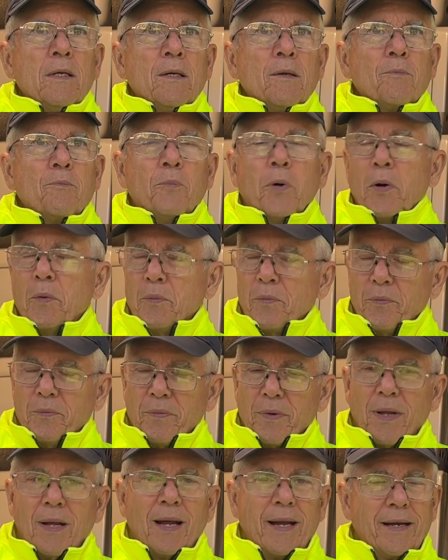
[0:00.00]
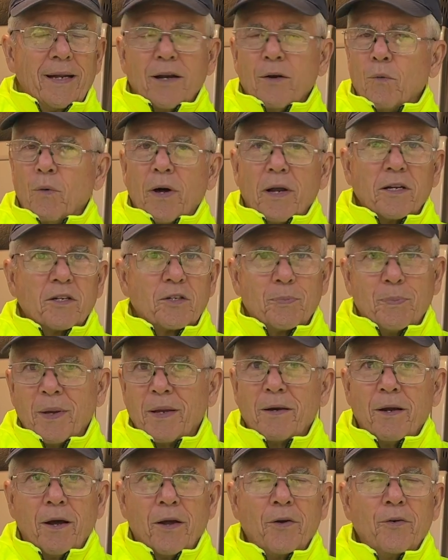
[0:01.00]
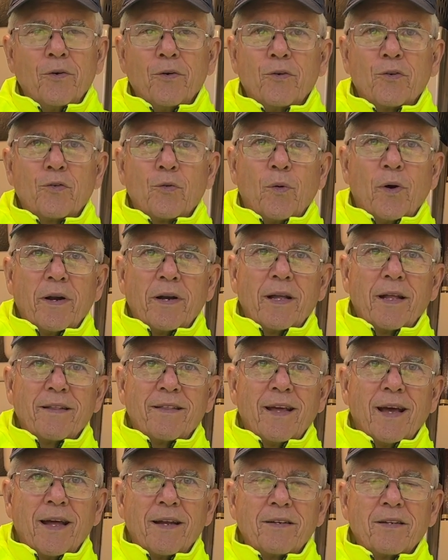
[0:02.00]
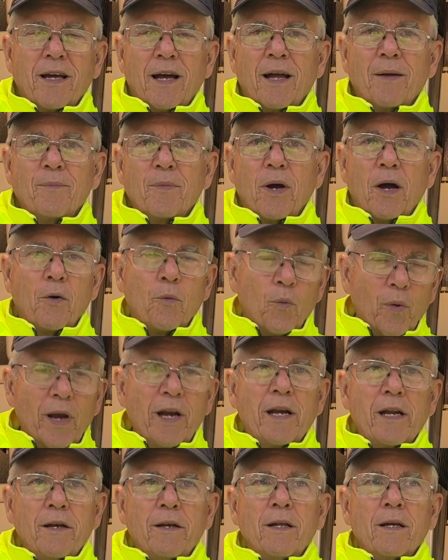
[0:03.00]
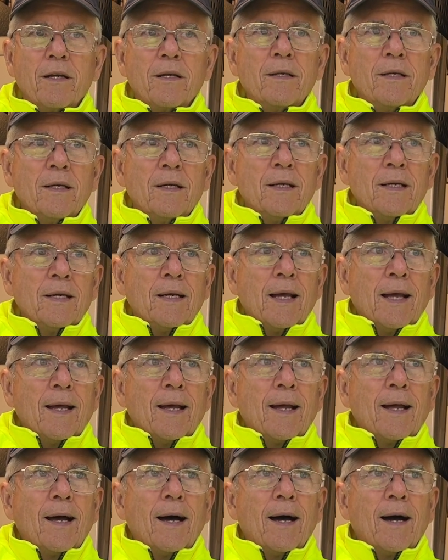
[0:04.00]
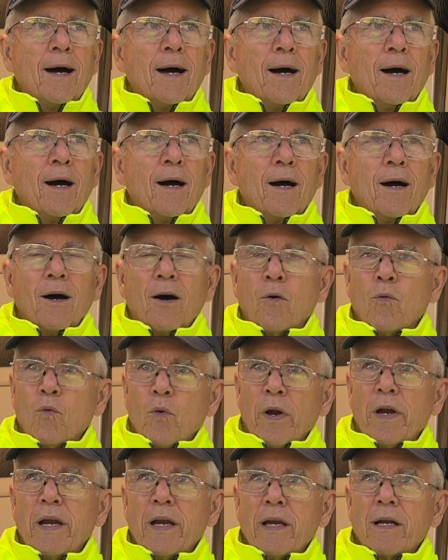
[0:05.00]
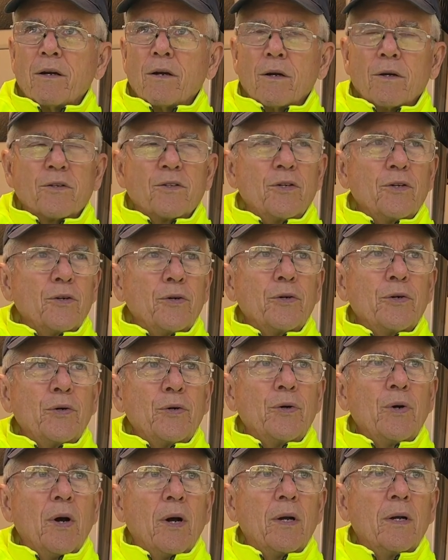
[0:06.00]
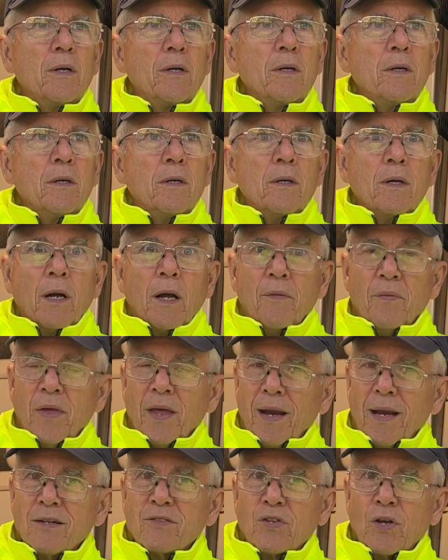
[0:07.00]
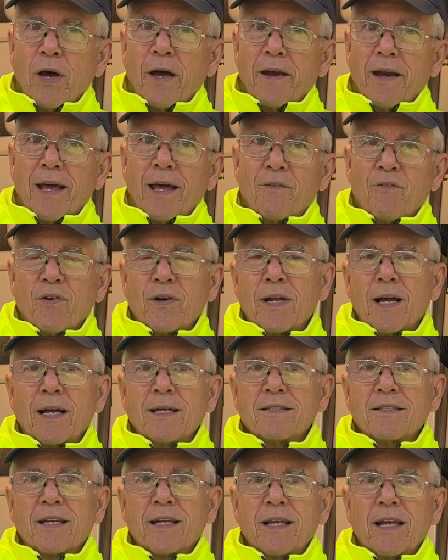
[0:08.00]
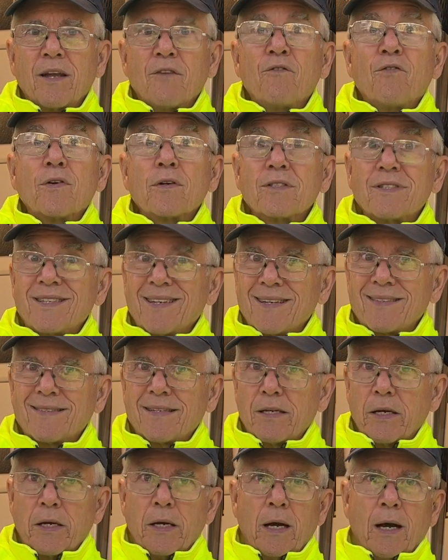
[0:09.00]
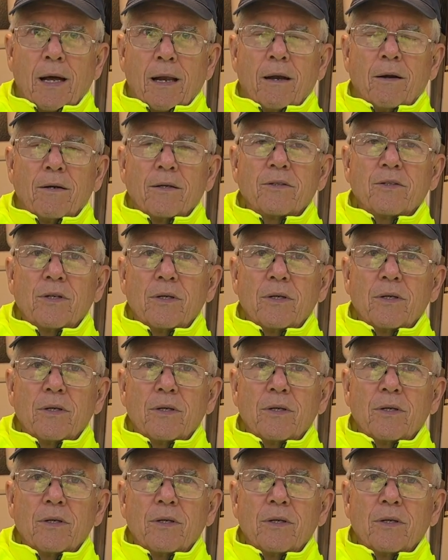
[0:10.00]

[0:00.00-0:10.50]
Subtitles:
But I didn't want to spend $120 at that time. I waited a week or two, and then I saw it advertised again for $60.